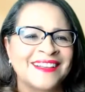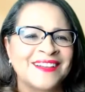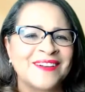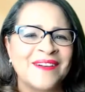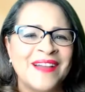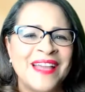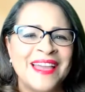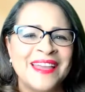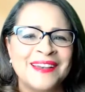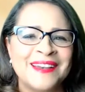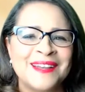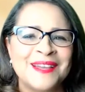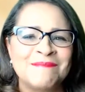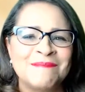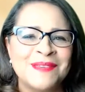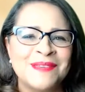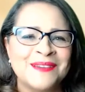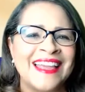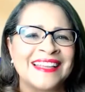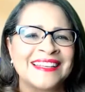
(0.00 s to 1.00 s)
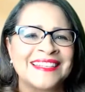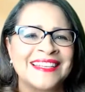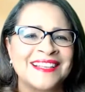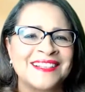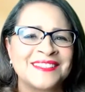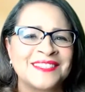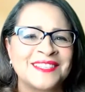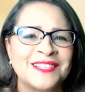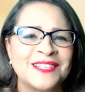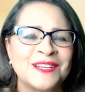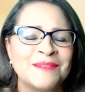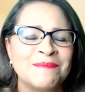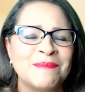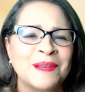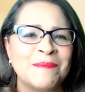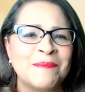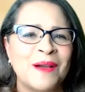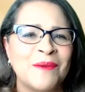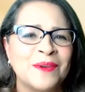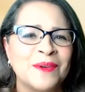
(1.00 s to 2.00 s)
Go ahead and tell us a little
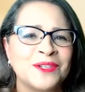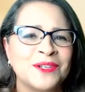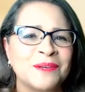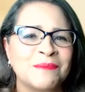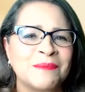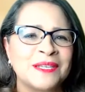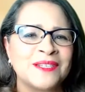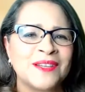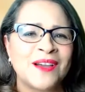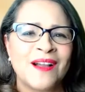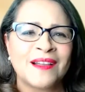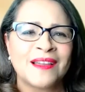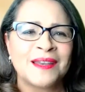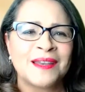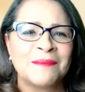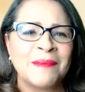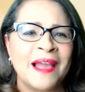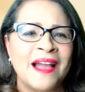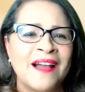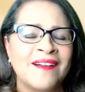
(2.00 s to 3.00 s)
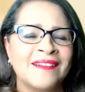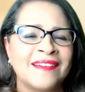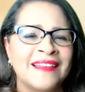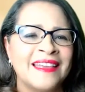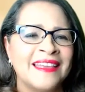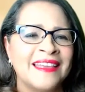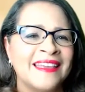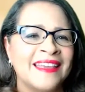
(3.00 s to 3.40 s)
bit about what you're gonna be talking about